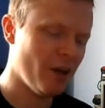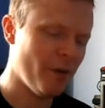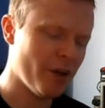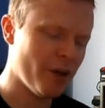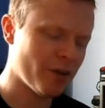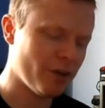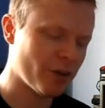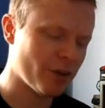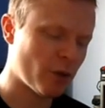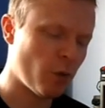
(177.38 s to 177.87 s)
I
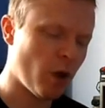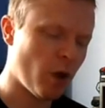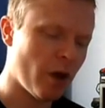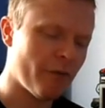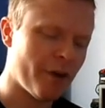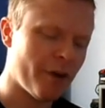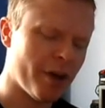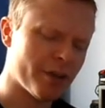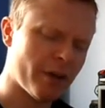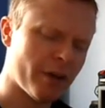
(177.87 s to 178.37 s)
imagine it's
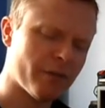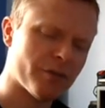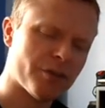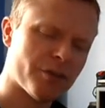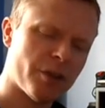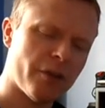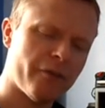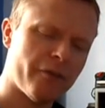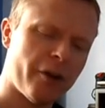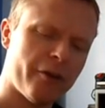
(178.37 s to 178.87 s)
quite rare. I
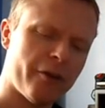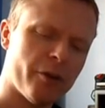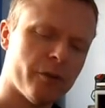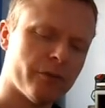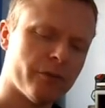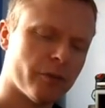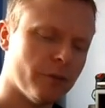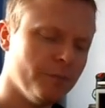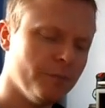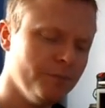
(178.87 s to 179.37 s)
haven't seen it very
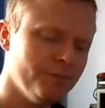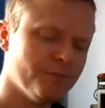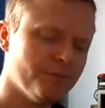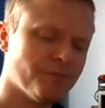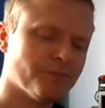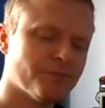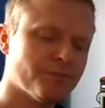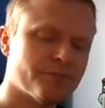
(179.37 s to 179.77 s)
often,